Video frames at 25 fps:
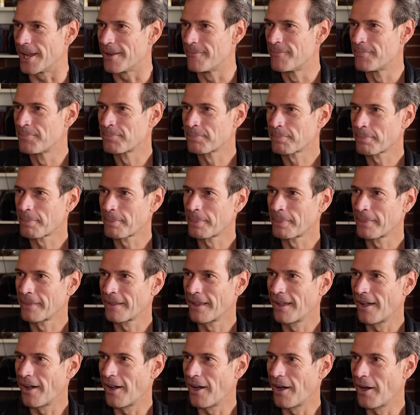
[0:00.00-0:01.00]
I might run off with
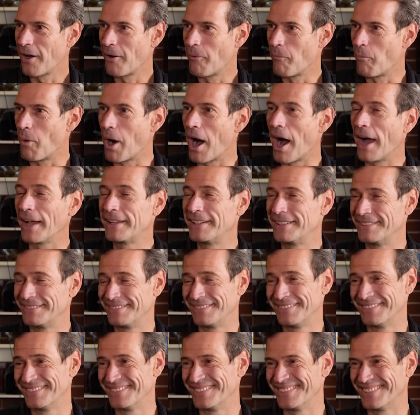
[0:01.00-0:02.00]
Batman. Calamity
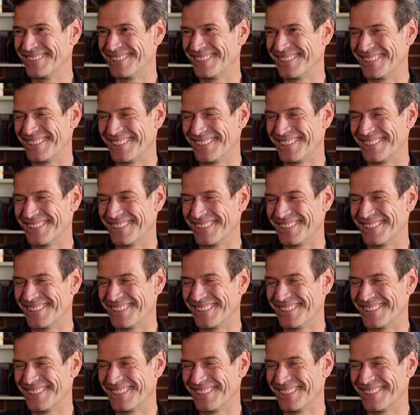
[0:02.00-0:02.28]
Jane